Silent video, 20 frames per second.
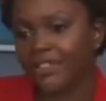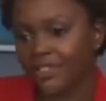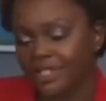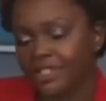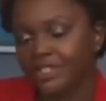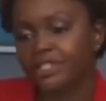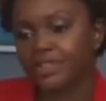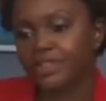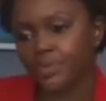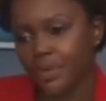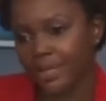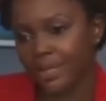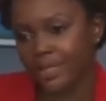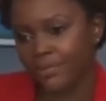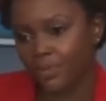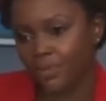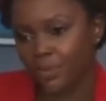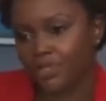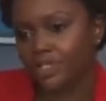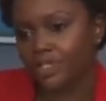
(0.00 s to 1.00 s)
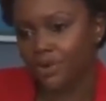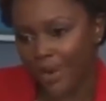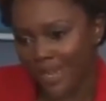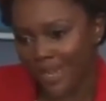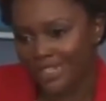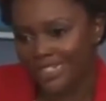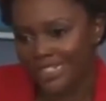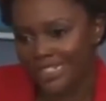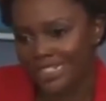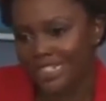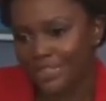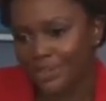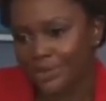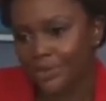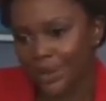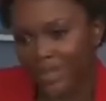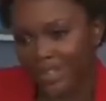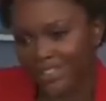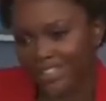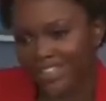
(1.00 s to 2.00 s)
This is what we're trying to
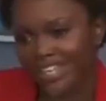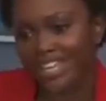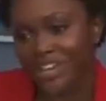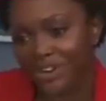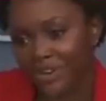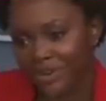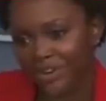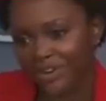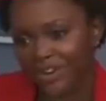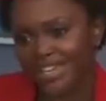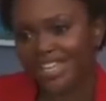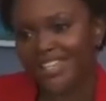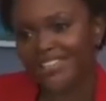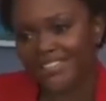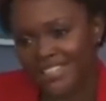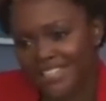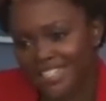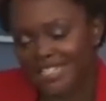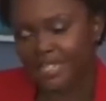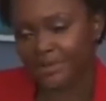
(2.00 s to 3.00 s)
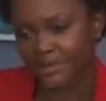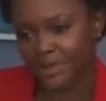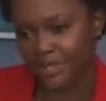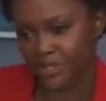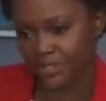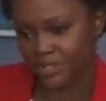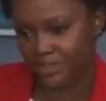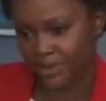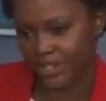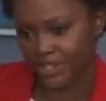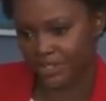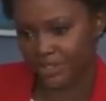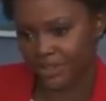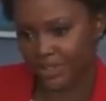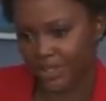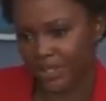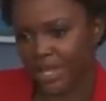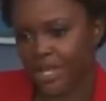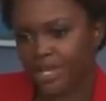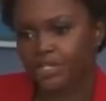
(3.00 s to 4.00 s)
deal with here in this
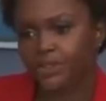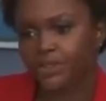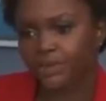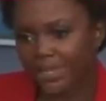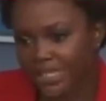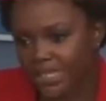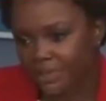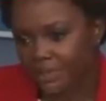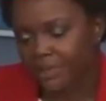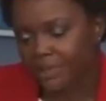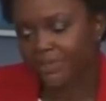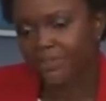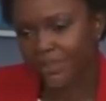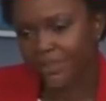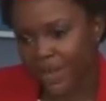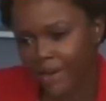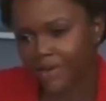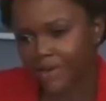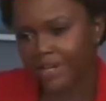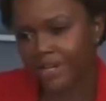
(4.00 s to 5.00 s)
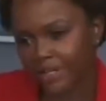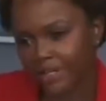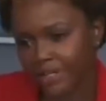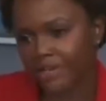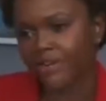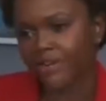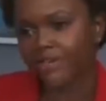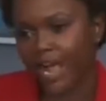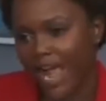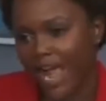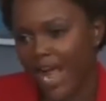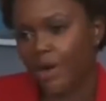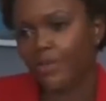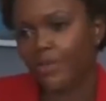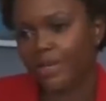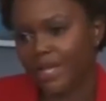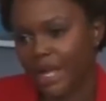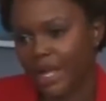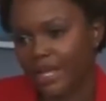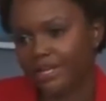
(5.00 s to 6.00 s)
administration. So let's be very clear of how
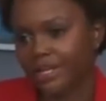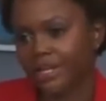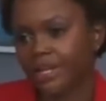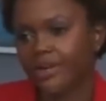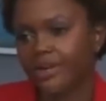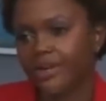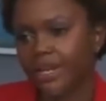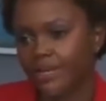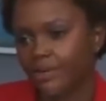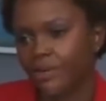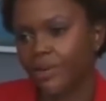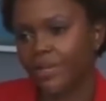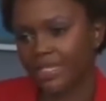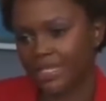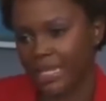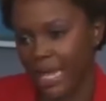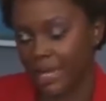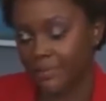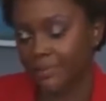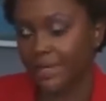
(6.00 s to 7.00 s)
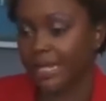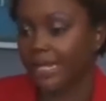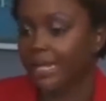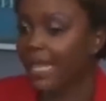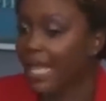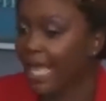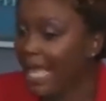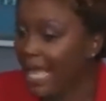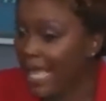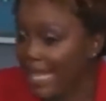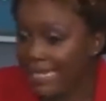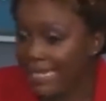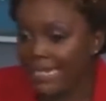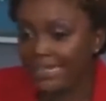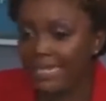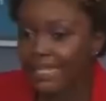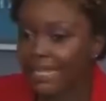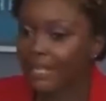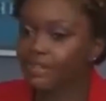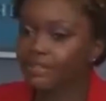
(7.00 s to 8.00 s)
we got here and what's happening.
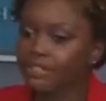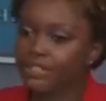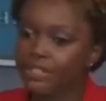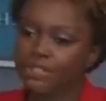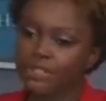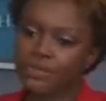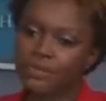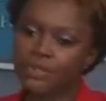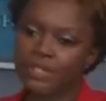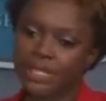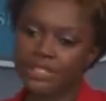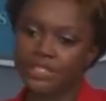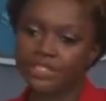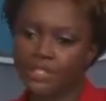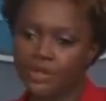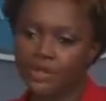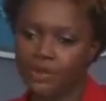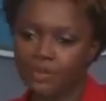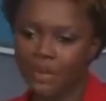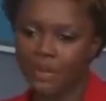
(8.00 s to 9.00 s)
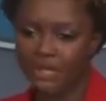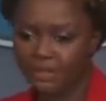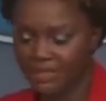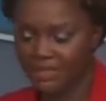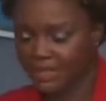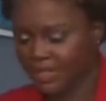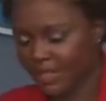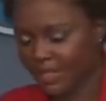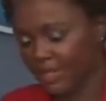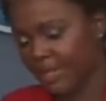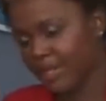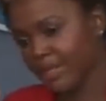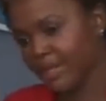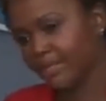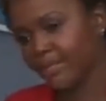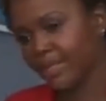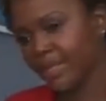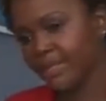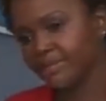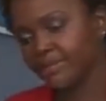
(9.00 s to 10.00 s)
Anything else that you would like to know about this, again,
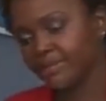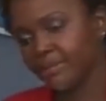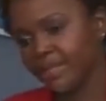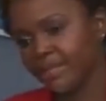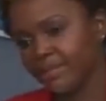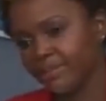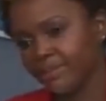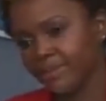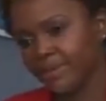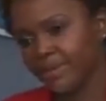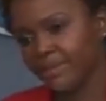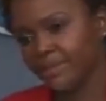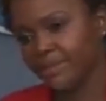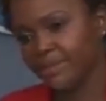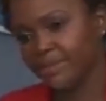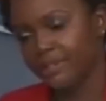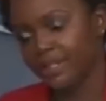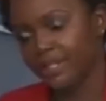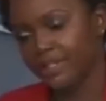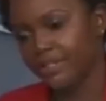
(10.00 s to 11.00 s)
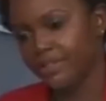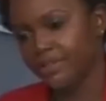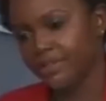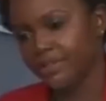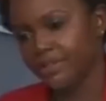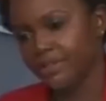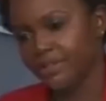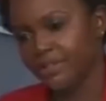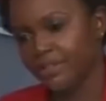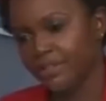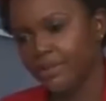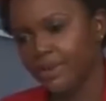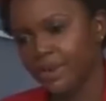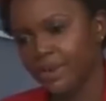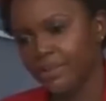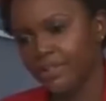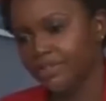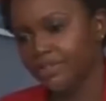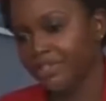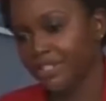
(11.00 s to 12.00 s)
I'll send you to the
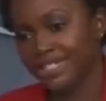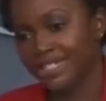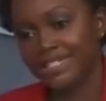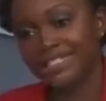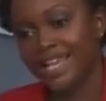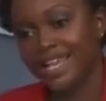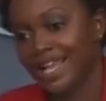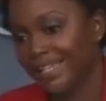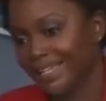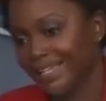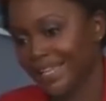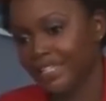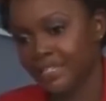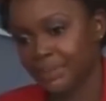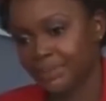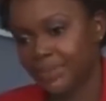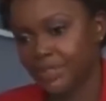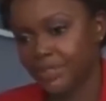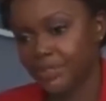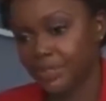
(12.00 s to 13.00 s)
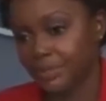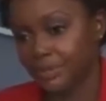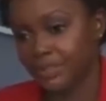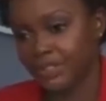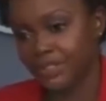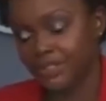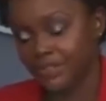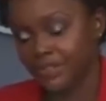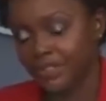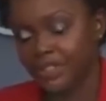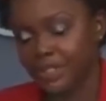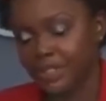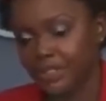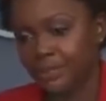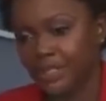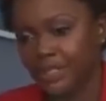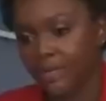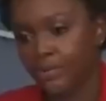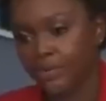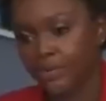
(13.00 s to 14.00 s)
Department of Justice. I can't speak to specifics,
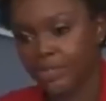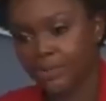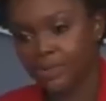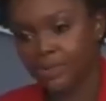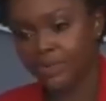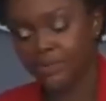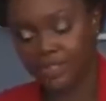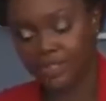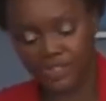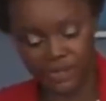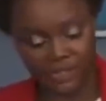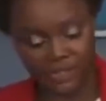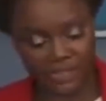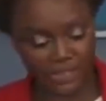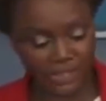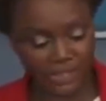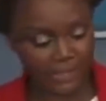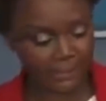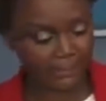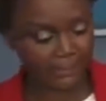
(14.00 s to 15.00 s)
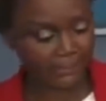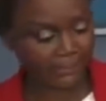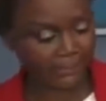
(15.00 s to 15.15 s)
any more specifics on this.